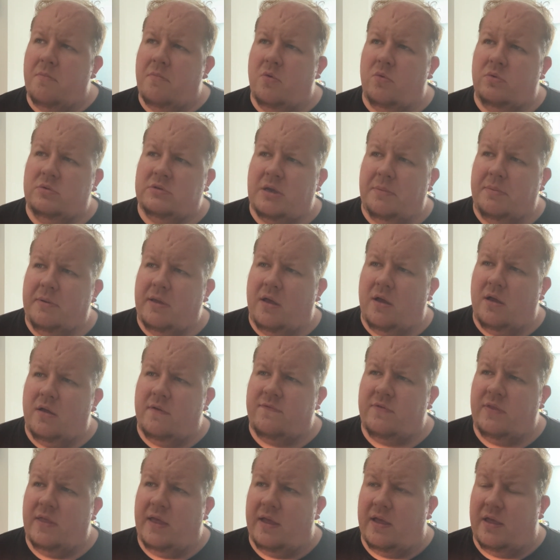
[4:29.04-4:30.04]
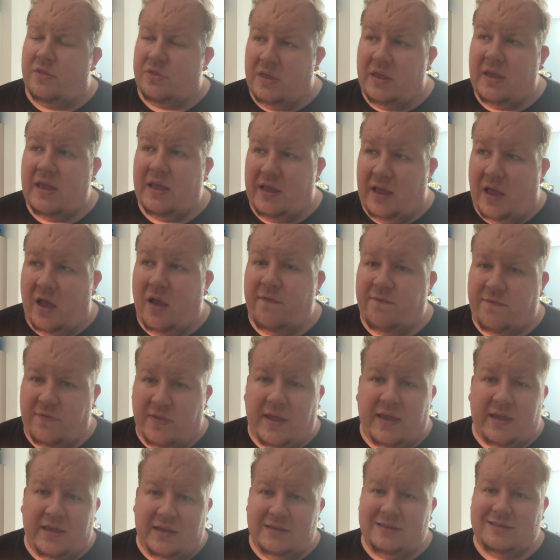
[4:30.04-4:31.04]
What's coming after that? I think after
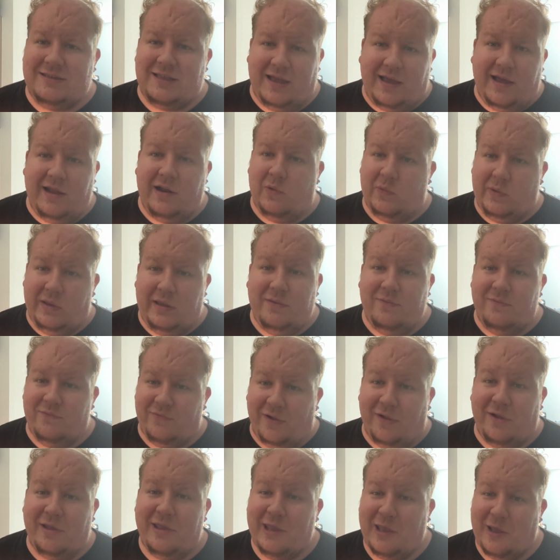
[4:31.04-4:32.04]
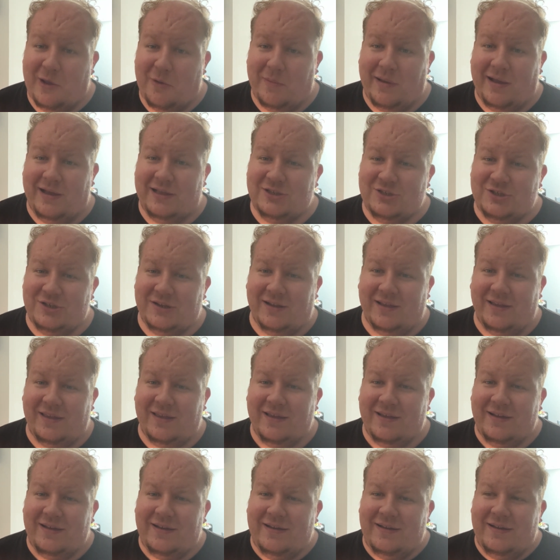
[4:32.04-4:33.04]
that is the Halloween volume, actually.
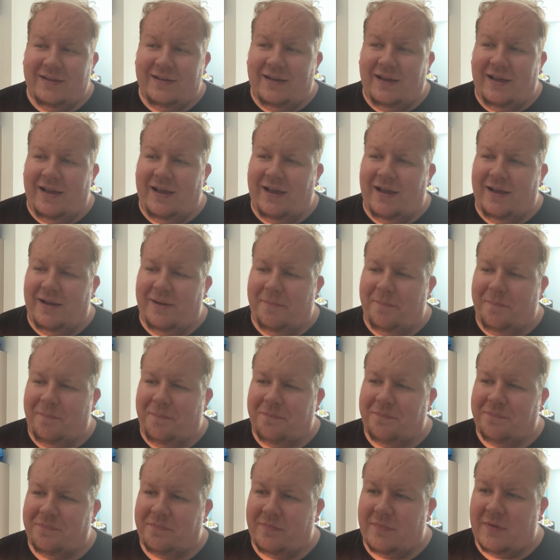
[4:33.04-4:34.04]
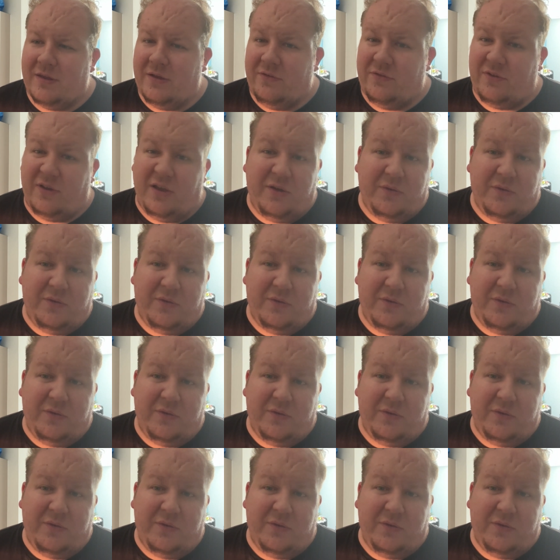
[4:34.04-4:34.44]
What